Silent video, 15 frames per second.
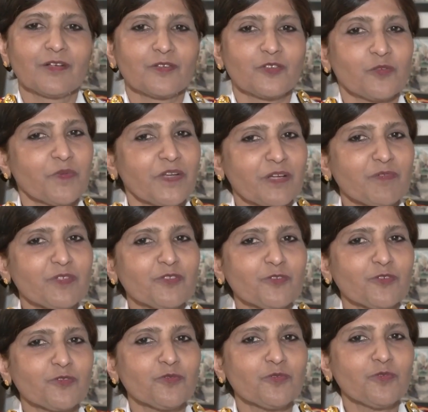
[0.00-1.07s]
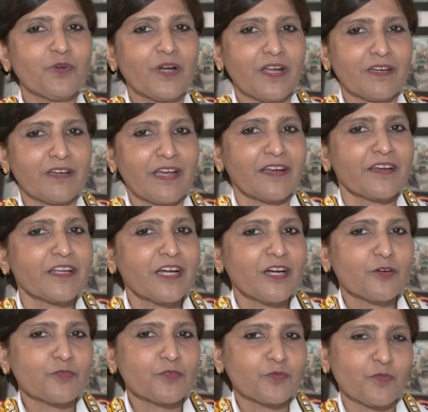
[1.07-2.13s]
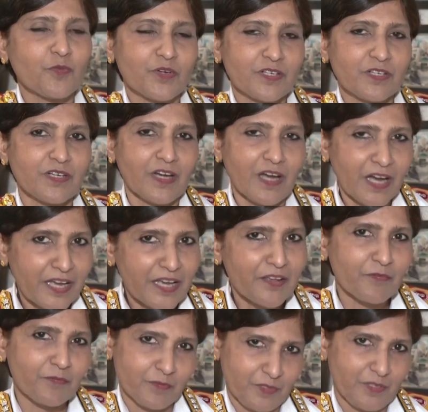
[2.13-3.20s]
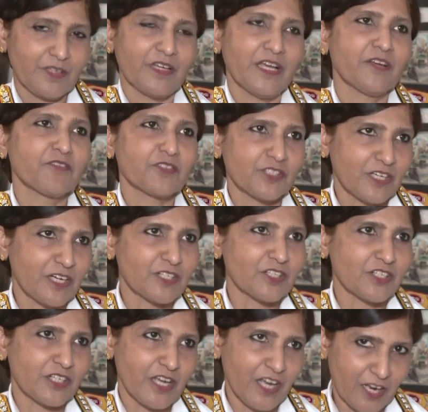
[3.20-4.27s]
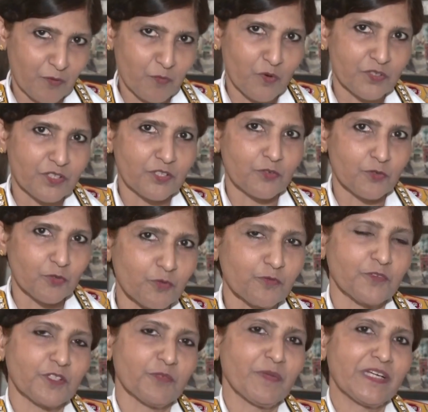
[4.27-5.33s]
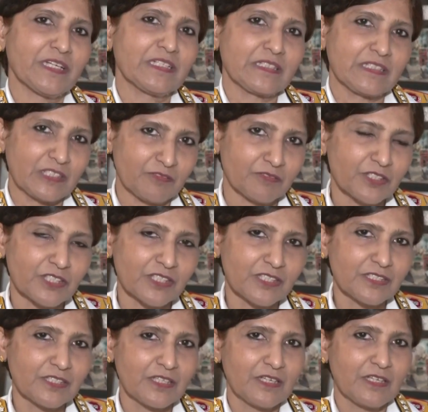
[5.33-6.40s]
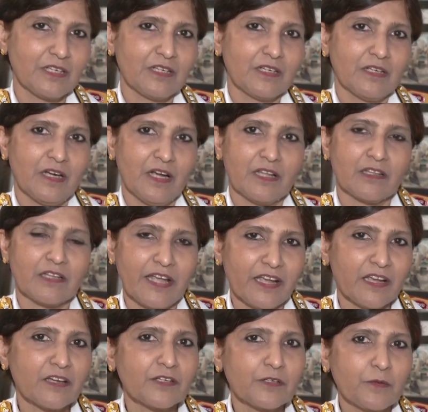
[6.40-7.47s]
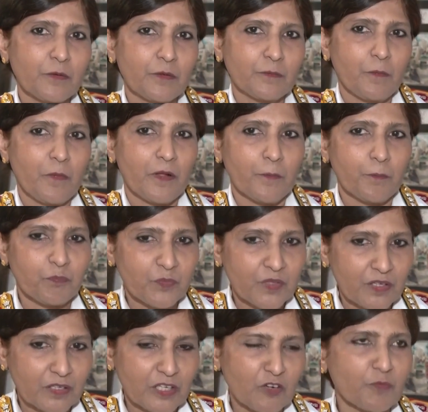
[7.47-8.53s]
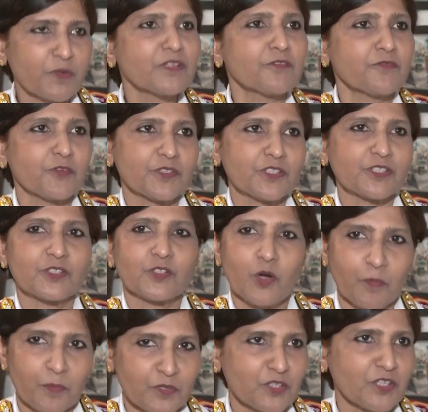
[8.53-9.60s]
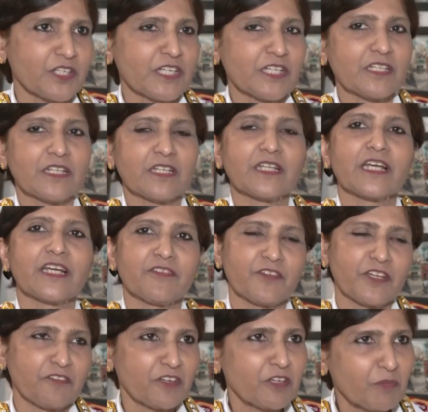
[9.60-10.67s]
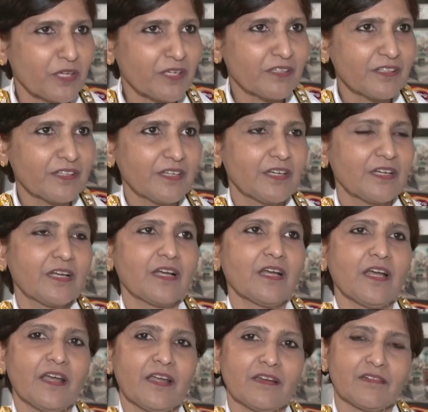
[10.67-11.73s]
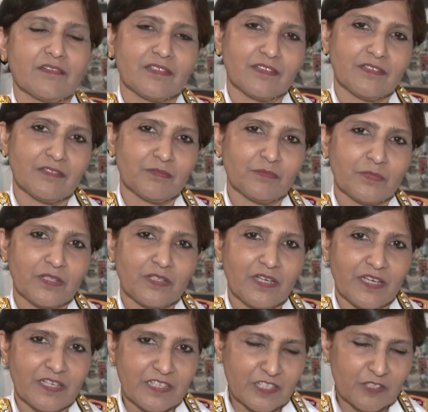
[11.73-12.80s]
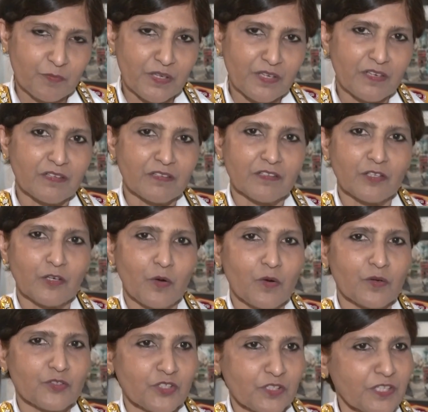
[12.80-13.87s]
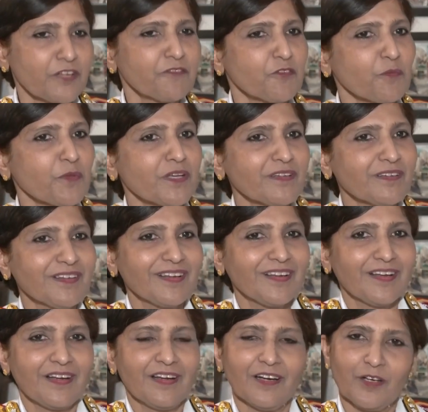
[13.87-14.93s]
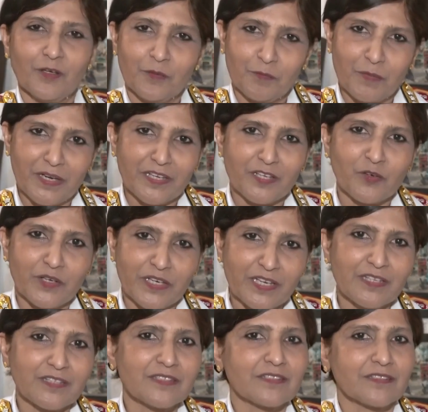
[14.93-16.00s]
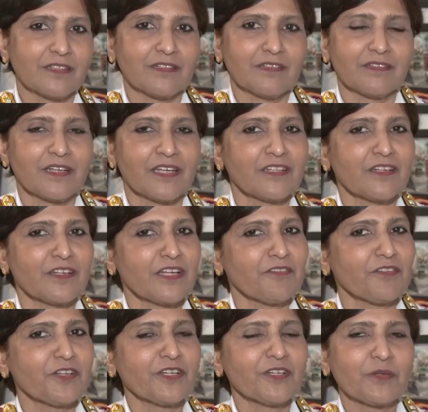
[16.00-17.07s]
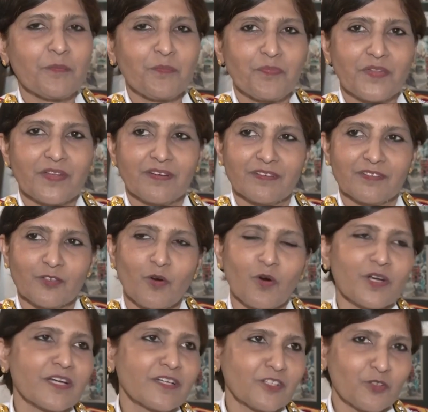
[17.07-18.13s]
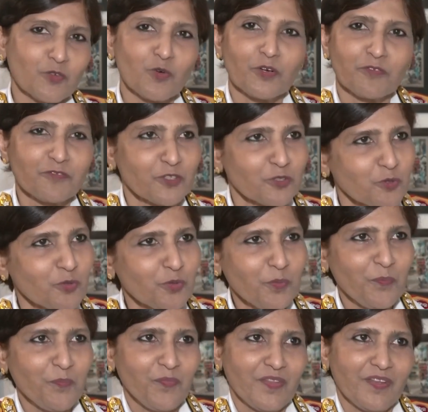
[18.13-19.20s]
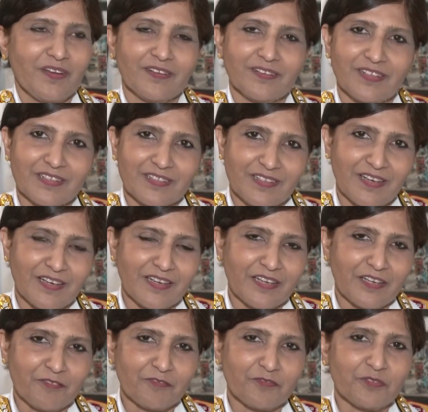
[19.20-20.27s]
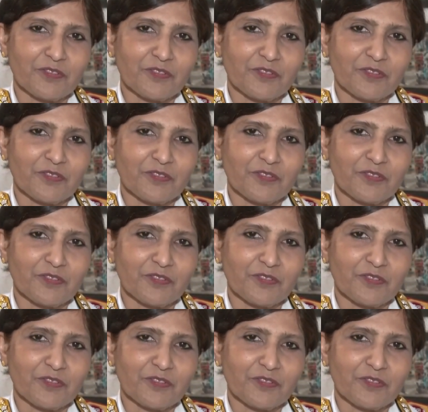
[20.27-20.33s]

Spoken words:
to be able to do and carry out what I envisaged and wanted to for the medical services. I thank the government for this opportunity that they have given me, and it has been a long journey for me. My colleagues in the Navy call it the rule of 2, that I have,